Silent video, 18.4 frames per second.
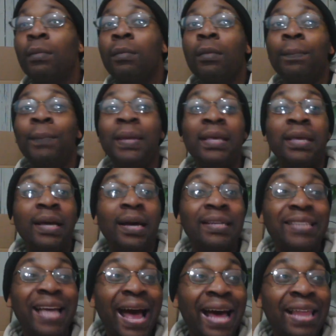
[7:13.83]

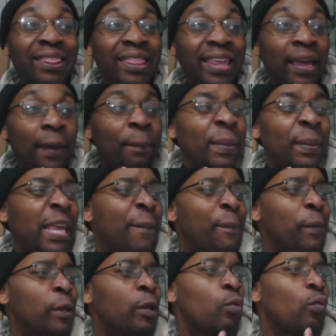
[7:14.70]
because I think
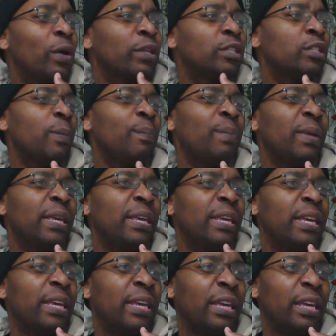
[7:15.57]
people want to
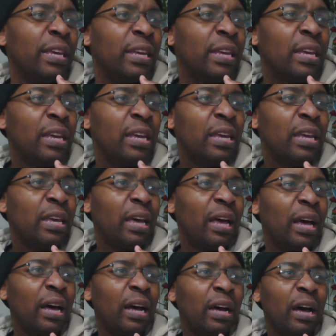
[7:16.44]
be
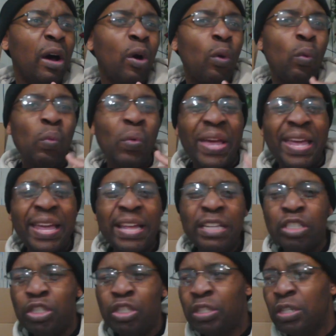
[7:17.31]
a uh,
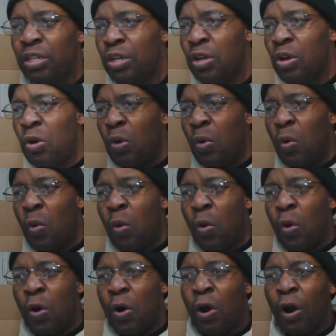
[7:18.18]
witch
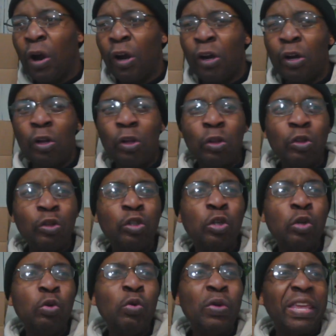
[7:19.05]
or
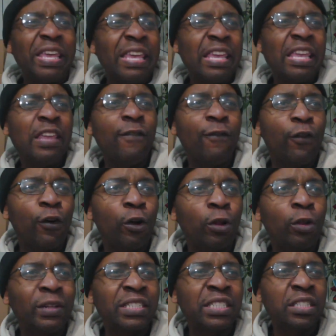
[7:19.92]
do
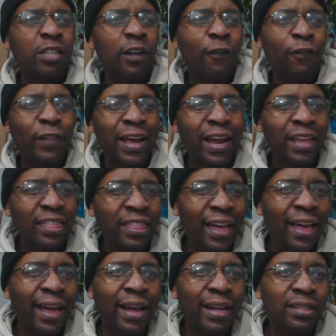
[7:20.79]
evil and stuff like
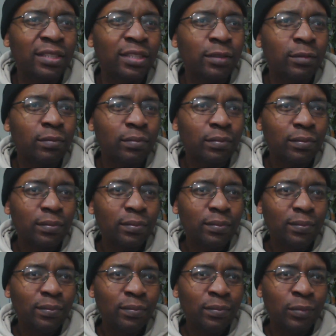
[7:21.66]
that,
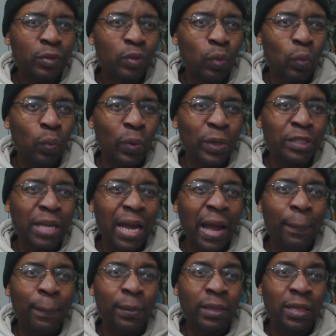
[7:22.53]
which
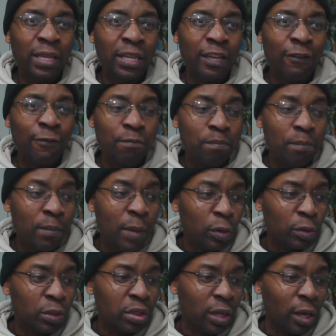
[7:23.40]
I believe
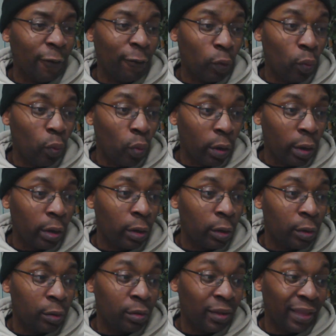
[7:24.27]
most of the
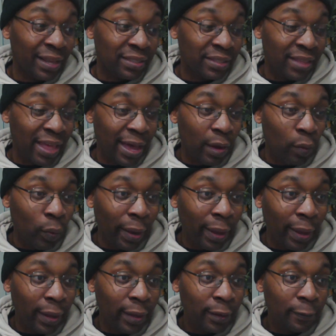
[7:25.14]
world is that
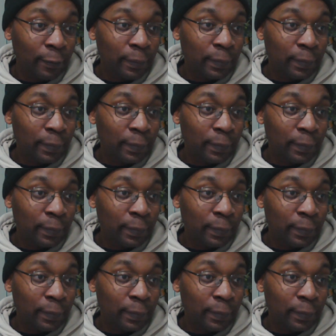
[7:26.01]
way.